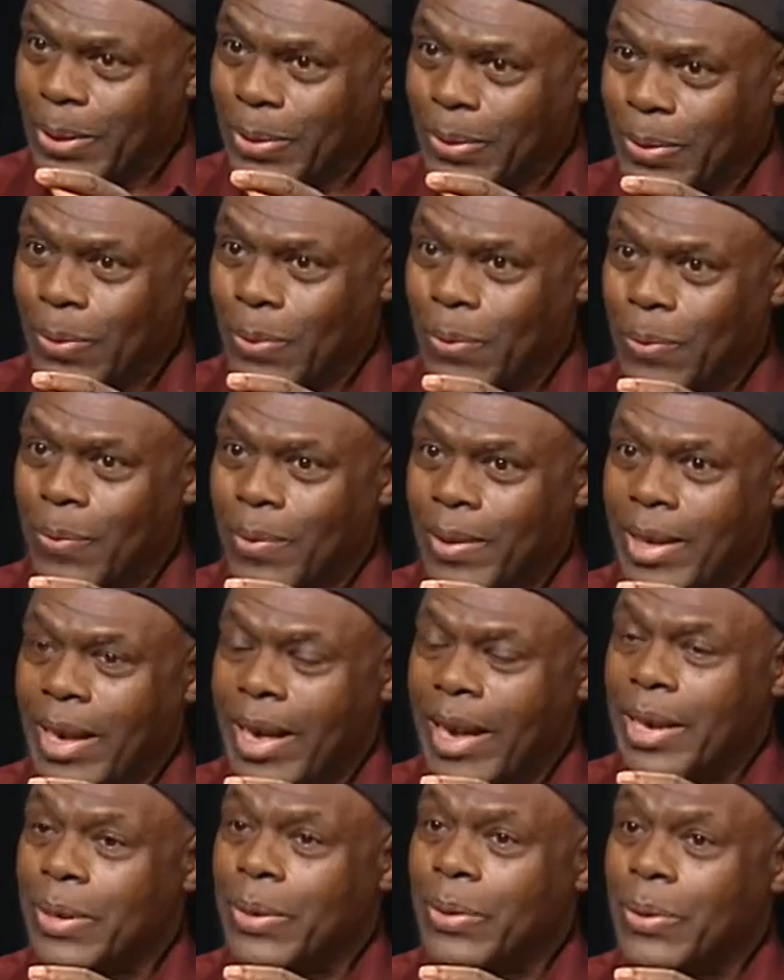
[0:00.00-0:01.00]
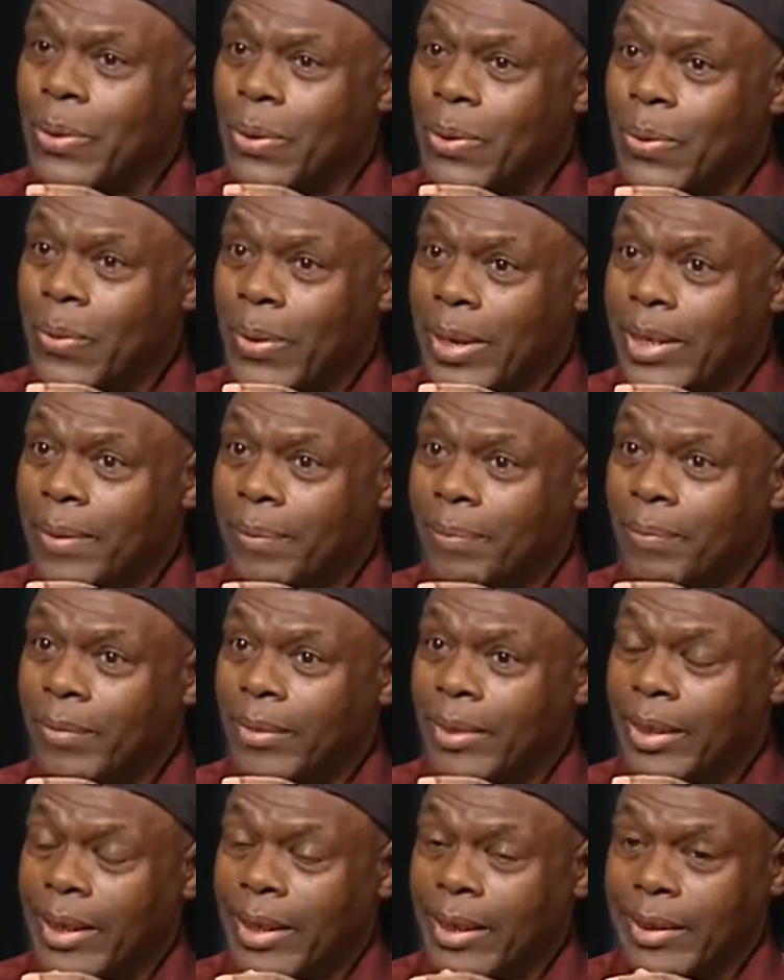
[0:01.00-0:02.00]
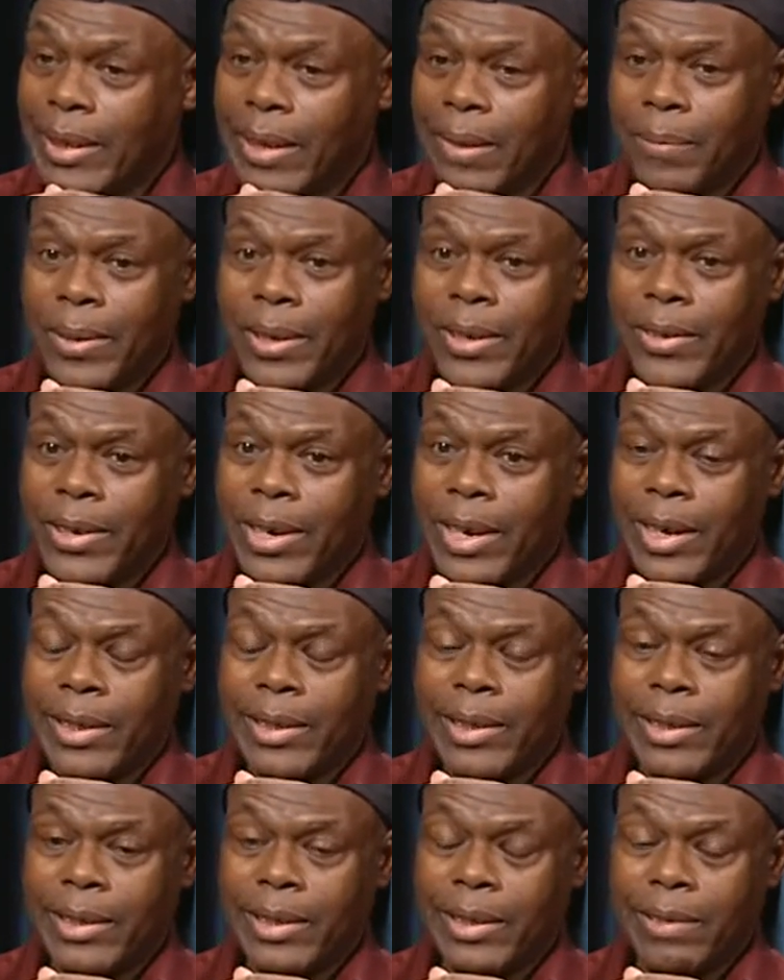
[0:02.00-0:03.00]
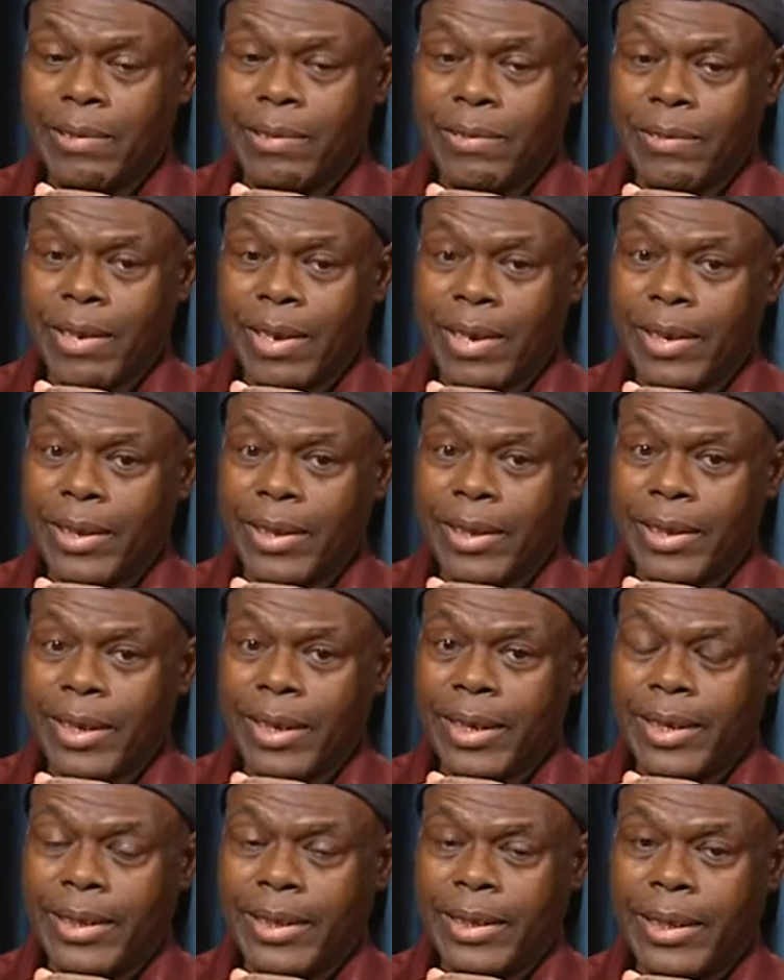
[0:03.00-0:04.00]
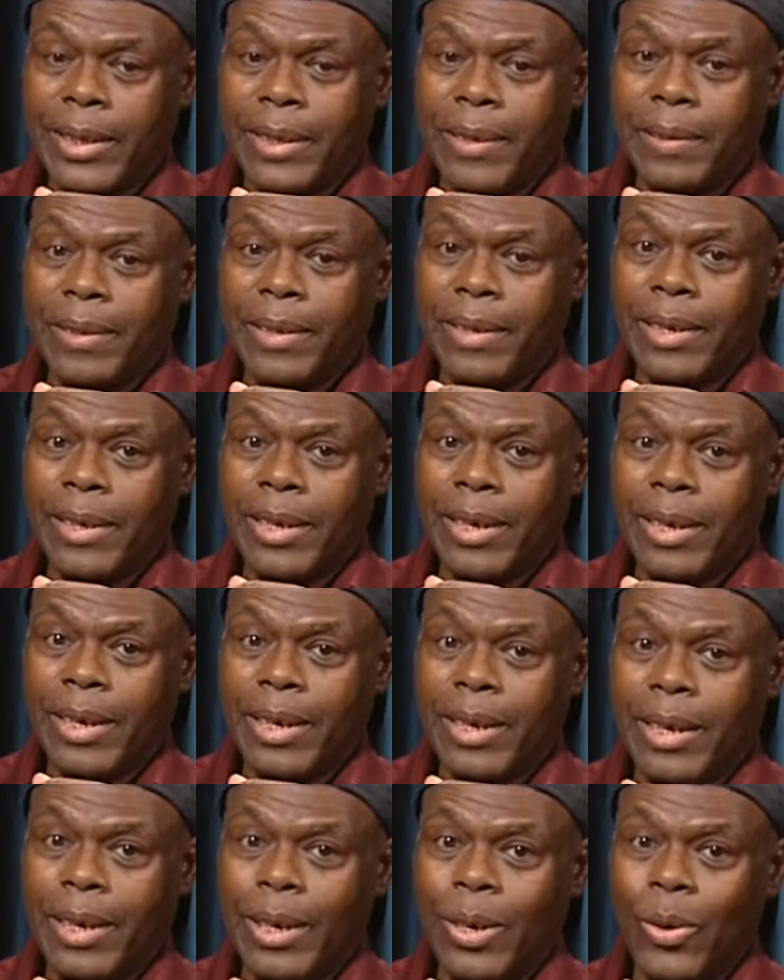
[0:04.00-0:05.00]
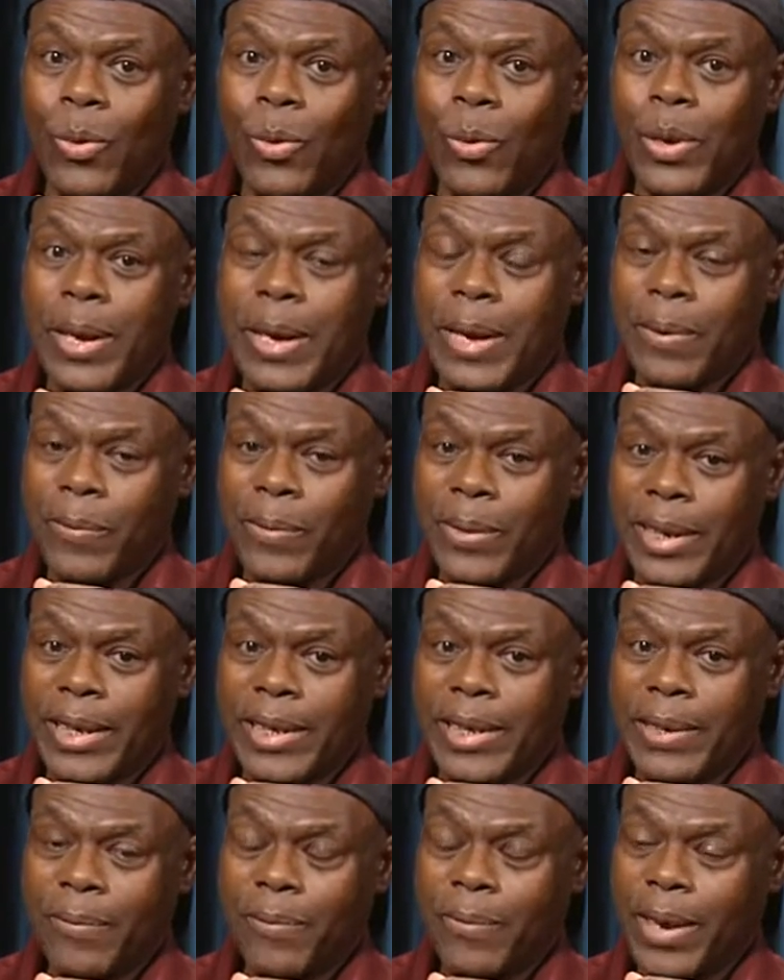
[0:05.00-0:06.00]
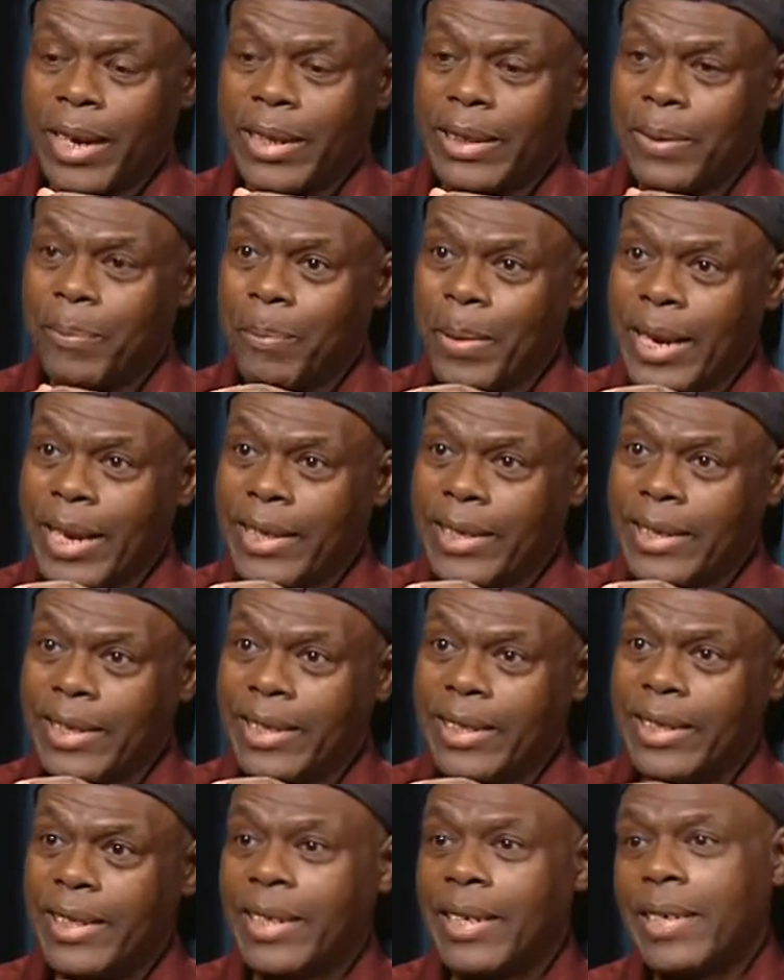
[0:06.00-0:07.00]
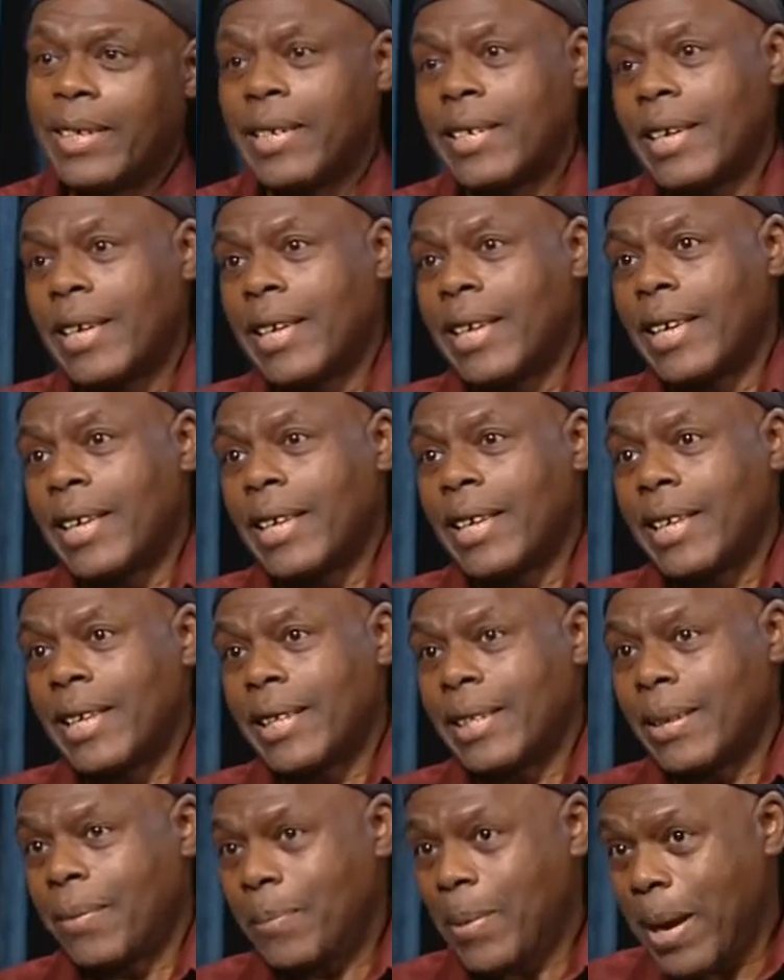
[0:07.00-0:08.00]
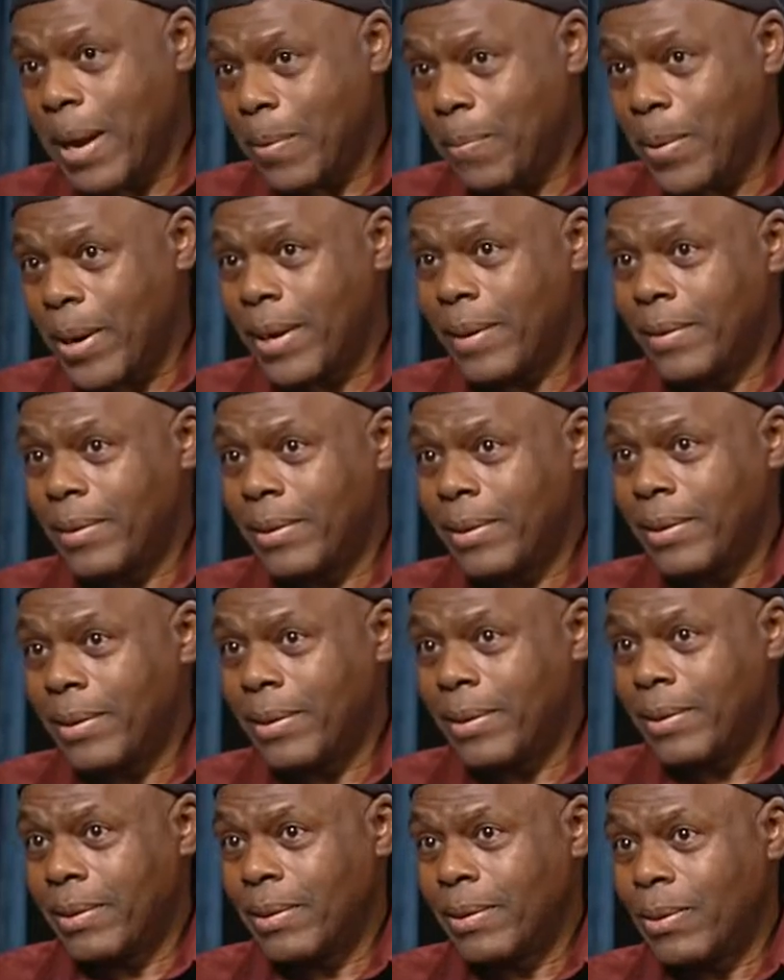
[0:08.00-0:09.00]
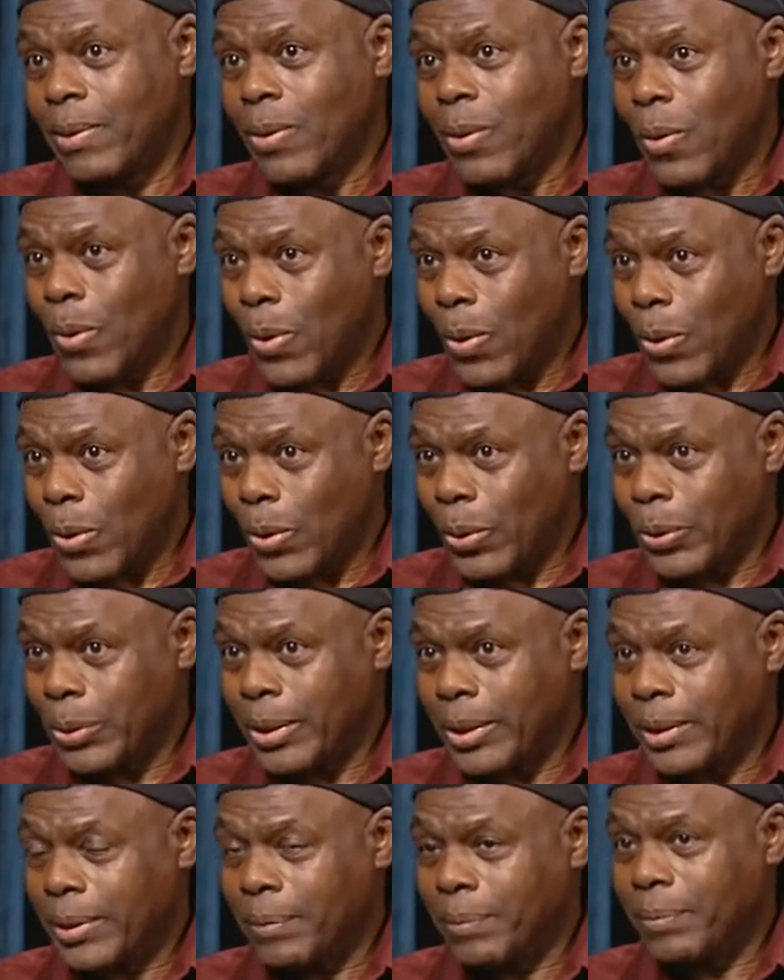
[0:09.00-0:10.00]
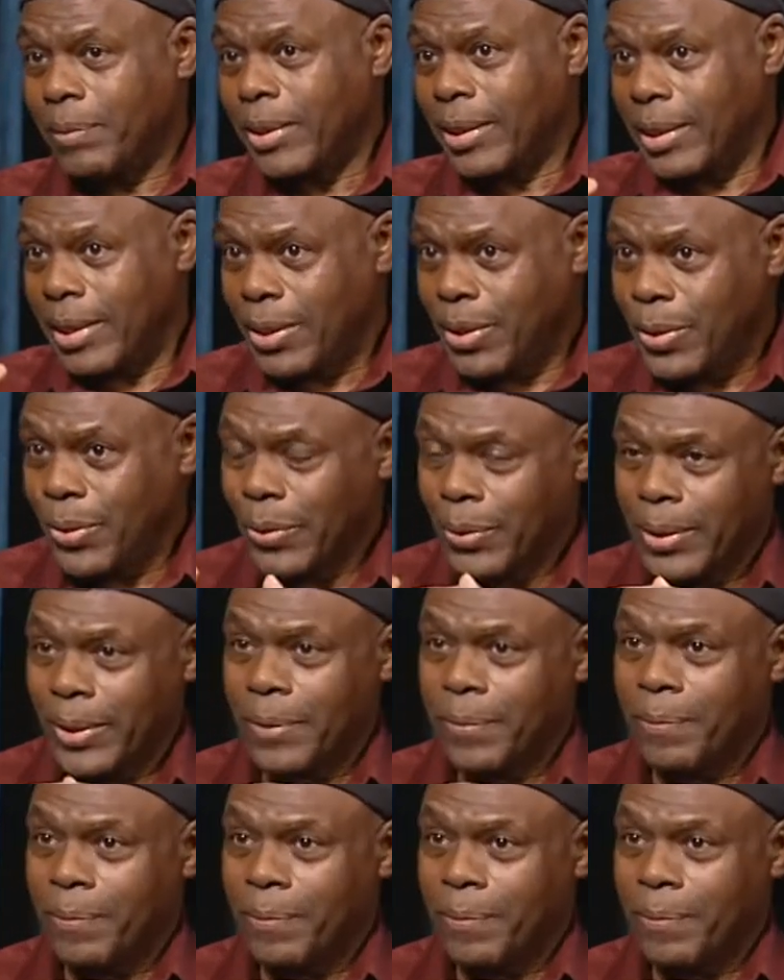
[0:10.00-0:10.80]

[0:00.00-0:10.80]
true. And you know what? The last time I checked, there is a saying that whoever in fact pays the piper calls the tune.